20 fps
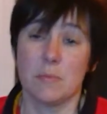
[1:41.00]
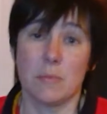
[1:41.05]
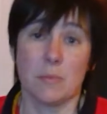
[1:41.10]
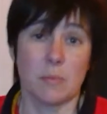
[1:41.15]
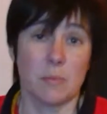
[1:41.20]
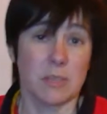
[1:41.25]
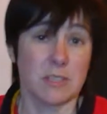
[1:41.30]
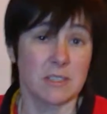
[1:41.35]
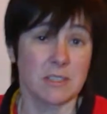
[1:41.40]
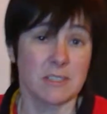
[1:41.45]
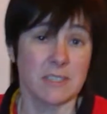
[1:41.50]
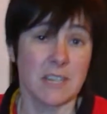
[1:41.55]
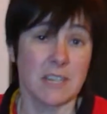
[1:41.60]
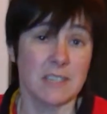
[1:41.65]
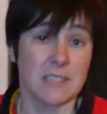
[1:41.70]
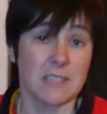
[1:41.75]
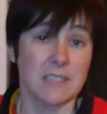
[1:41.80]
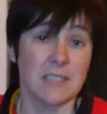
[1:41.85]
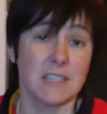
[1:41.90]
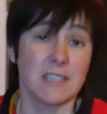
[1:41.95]
muscle
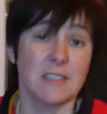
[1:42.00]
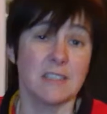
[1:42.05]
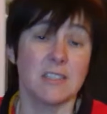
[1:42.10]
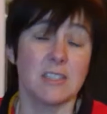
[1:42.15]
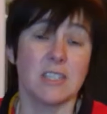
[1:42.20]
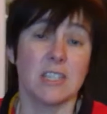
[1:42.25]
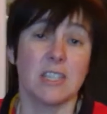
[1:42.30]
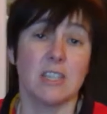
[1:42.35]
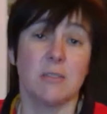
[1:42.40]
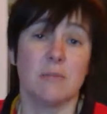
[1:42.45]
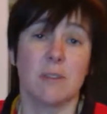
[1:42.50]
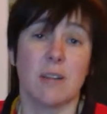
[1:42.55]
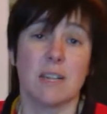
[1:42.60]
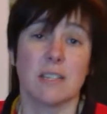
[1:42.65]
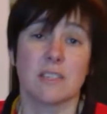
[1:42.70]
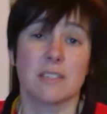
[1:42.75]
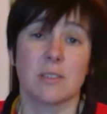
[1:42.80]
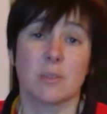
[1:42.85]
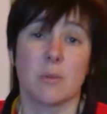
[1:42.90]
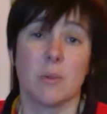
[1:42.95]
testing to
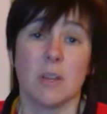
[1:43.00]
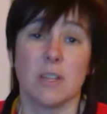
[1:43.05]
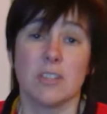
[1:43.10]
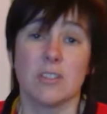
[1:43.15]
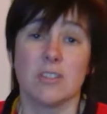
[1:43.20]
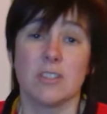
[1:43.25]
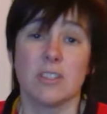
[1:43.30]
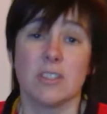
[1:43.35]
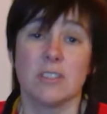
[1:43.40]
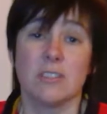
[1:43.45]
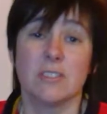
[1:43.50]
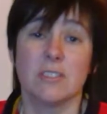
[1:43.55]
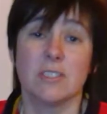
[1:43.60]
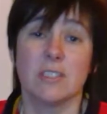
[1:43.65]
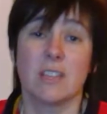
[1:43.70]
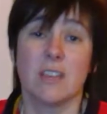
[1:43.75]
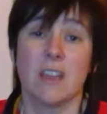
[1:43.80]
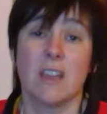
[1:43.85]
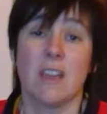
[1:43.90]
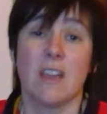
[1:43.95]
ask the
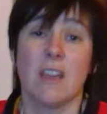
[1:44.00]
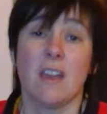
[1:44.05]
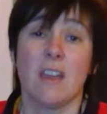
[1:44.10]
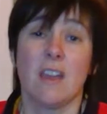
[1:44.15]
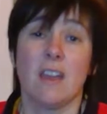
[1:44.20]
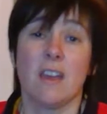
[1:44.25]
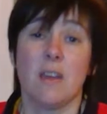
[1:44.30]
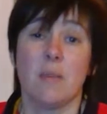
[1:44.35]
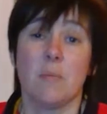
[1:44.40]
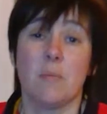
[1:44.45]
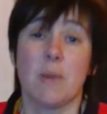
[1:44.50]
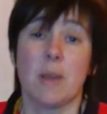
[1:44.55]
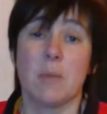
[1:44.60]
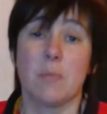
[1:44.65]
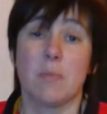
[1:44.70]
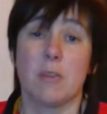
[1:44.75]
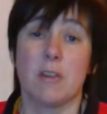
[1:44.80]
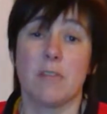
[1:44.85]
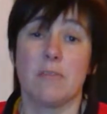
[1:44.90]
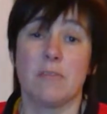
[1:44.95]
questions. My
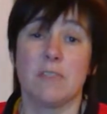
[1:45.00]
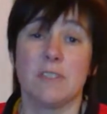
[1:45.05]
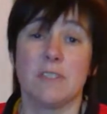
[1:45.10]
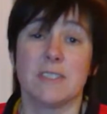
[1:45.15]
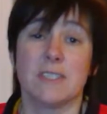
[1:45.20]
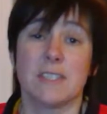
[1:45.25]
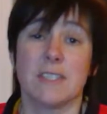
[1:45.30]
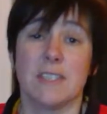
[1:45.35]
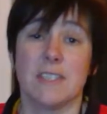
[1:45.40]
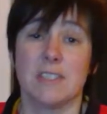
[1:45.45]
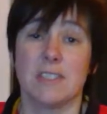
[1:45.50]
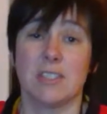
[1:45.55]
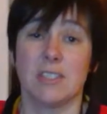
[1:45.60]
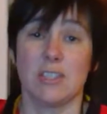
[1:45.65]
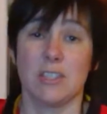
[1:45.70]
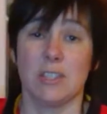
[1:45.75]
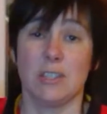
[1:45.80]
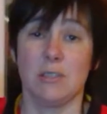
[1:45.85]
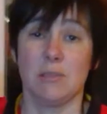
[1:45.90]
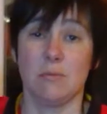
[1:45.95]
preference is
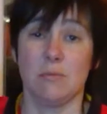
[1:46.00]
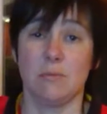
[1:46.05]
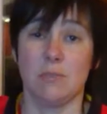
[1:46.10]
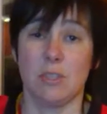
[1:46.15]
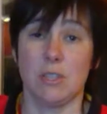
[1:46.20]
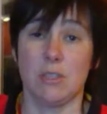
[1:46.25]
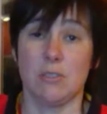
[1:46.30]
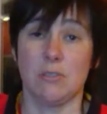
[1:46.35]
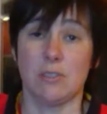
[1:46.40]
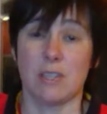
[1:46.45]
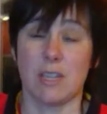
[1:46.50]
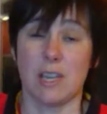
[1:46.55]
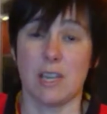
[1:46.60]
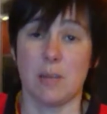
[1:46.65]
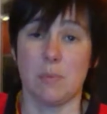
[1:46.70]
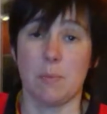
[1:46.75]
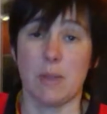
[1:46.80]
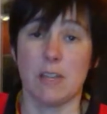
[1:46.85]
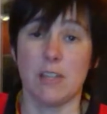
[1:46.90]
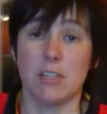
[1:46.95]
to use
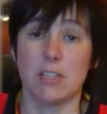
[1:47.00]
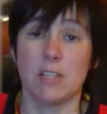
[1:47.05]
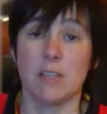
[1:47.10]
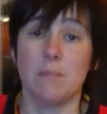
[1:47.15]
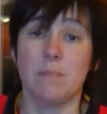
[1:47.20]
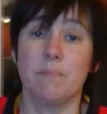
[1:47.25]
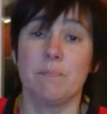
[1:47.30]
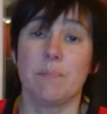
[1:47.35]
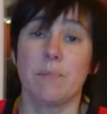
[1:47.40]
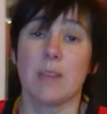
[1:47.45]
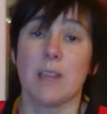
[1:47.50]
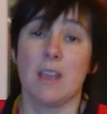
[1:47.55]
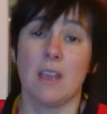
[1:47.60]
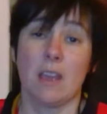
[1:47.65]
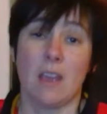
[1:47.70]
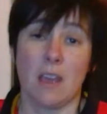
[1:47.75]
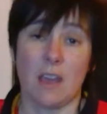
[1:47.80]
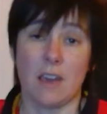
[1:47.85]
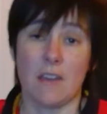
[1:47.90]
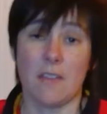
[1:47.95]
a pendulum,
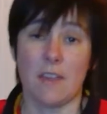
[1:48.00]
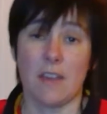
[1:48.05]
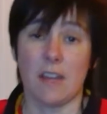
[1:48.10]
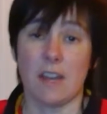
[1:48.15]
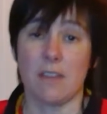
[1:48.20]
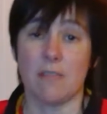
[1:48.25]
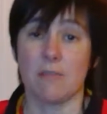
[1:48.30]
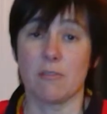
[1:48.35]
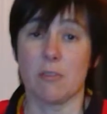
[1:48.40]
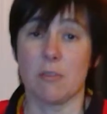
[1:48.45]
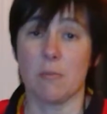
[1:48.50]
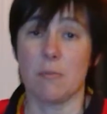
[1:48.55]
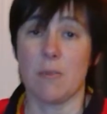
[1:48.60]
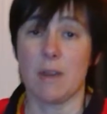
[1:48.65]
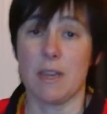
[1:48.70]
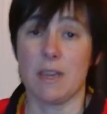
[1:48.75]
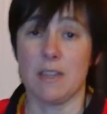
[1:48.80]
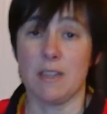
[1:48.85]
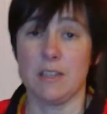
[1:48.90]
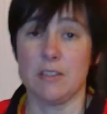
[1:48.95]
and then I've got
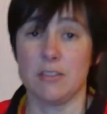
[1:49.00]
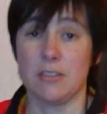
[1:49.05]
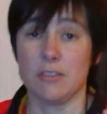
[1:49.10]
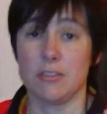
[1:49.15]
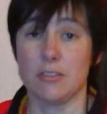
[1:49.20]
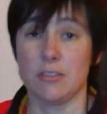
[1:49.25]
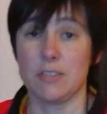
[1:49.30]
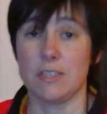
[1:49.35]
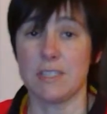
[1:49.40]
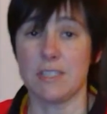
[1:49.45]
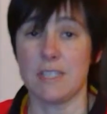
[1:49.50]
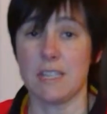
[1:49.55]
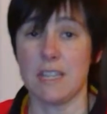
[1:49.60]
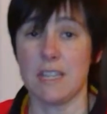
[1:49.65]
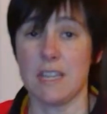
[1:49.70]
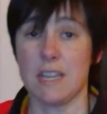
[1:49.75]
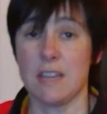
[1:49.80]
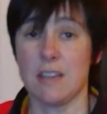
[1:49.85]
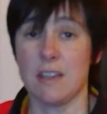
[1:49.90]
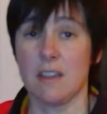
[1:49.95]
my
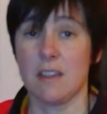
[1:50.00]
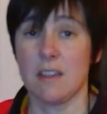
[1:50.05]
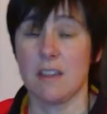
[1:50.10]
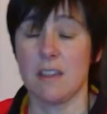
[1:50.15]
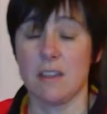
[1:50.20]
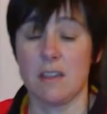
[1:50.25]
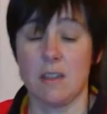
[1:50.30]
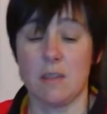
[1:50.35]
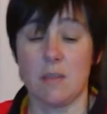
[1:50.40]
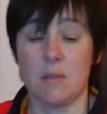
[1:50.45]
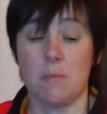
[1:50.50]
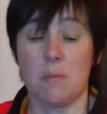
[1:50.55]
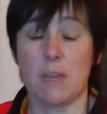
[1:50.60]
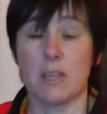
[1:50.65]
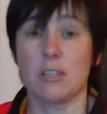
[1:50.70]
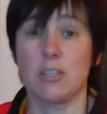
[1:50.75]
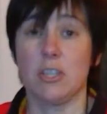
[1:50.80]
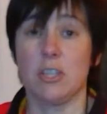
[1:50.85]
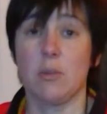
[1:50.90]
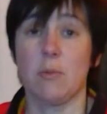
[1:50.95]
trusty
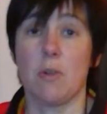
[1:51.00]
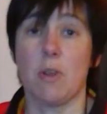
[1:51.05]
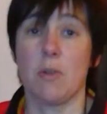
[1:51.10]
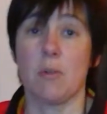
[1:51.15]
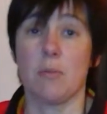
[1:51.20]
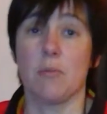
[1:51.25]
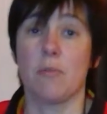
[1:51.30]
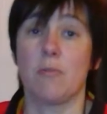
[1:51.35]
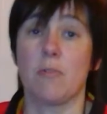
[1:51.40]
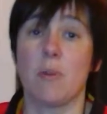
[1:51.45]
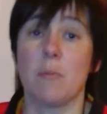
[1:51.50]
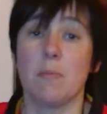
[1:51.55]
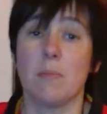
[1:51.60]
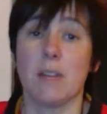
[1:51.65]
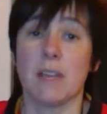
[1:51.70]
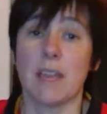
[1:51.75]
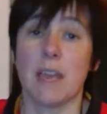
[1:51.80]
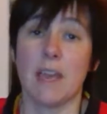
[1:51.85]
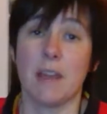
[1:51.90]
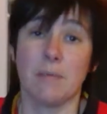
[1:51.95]
Mag Duo from
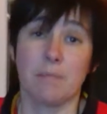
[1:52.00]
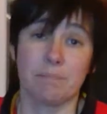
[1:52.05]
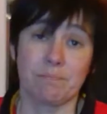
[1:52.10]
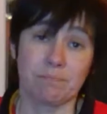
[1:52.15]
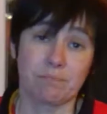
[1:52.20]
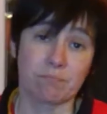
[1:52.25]
Niken,